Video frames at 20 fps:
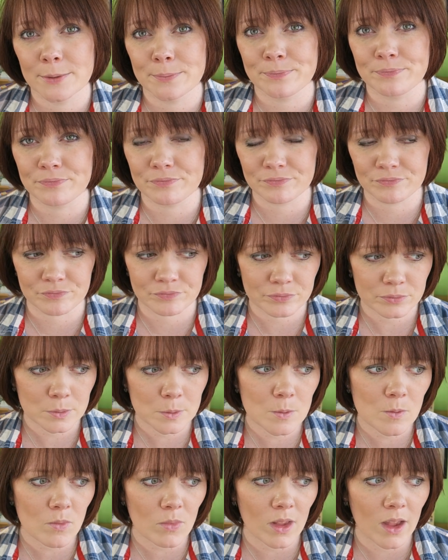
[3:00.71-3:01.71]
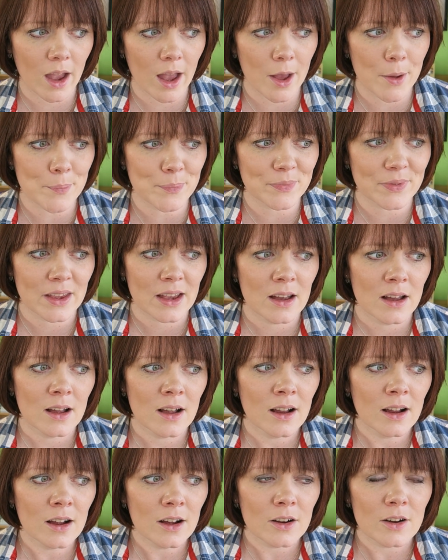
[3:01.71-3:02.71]
year.
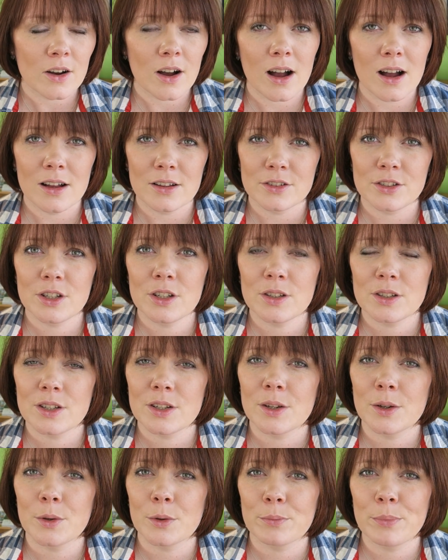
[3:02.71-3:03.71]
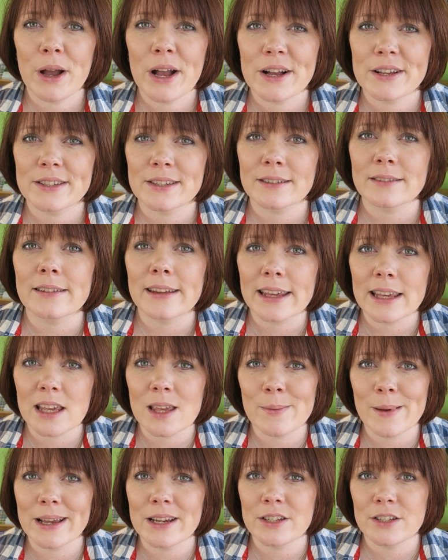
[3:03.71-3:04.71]
Due to person
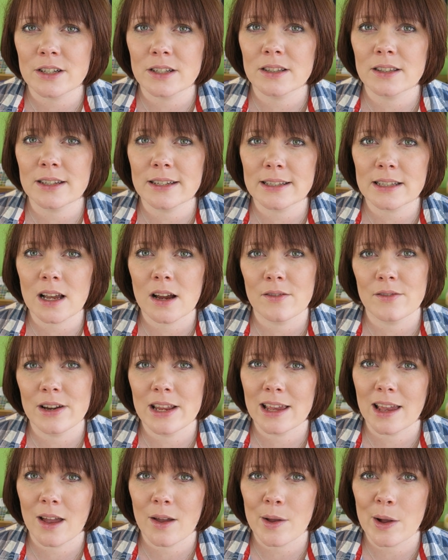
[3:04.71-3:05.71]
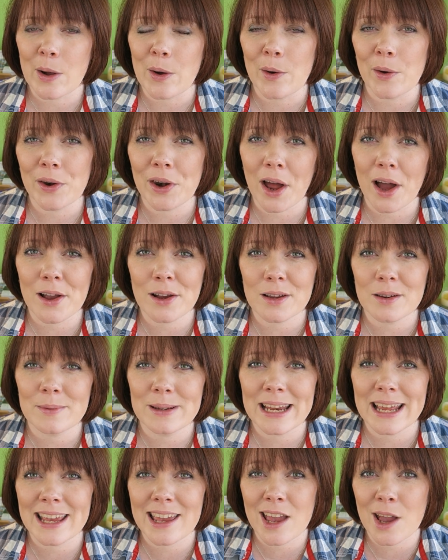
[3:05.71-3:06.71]
incubation that is currently going on, I'm
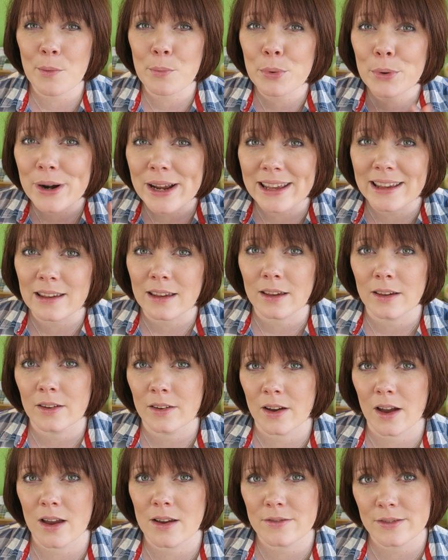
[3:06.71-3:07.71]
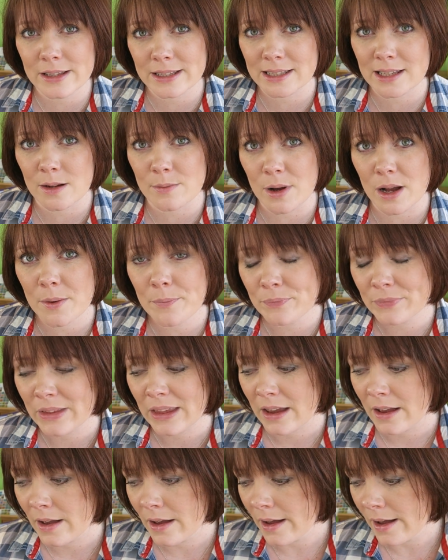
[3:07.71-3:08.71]
going to be taking a break over the summer.
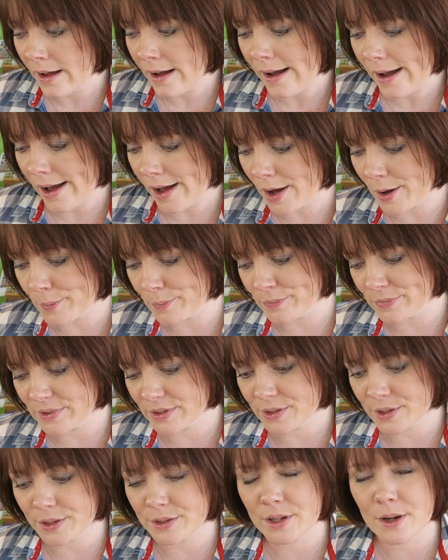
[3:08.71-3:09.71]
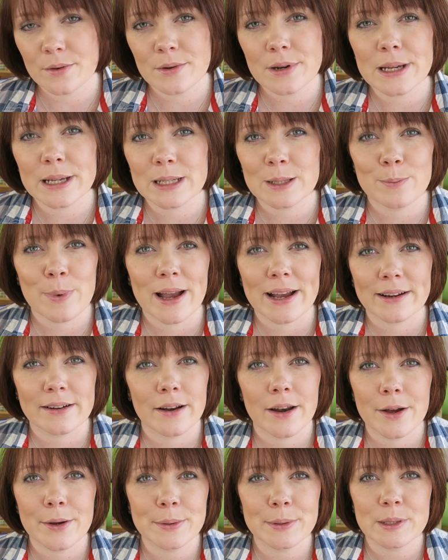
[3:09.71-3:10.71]
So don't
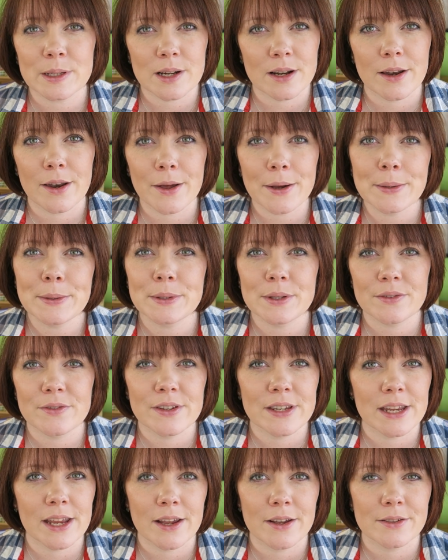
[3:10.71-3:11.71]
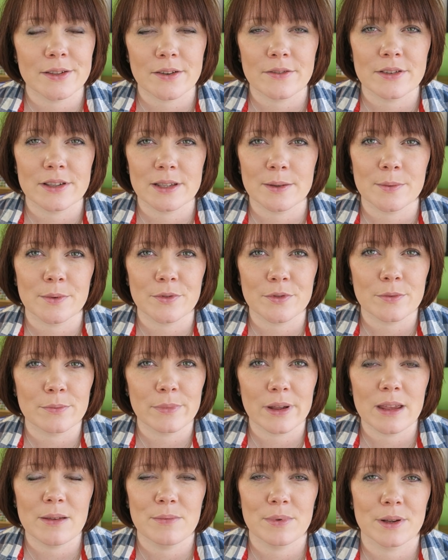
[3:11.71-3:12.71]
expect loads and loads of videos over the summer
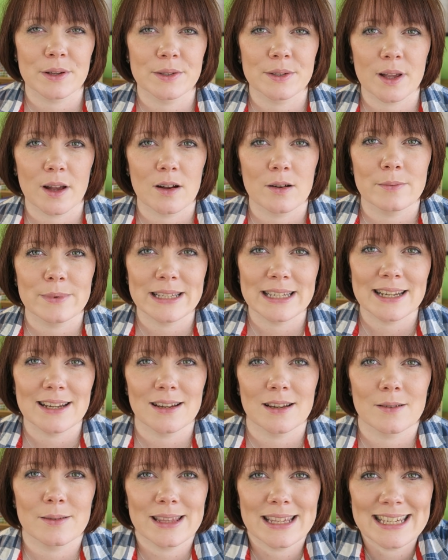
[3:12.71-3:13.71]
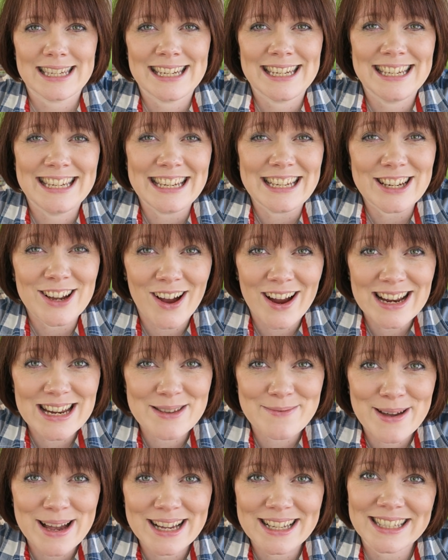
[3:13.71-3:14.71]
from me, because I'll be dealing with a teeny
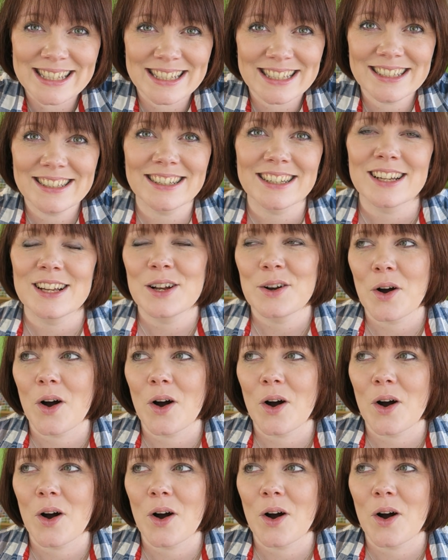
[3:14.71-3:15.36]
tiny person.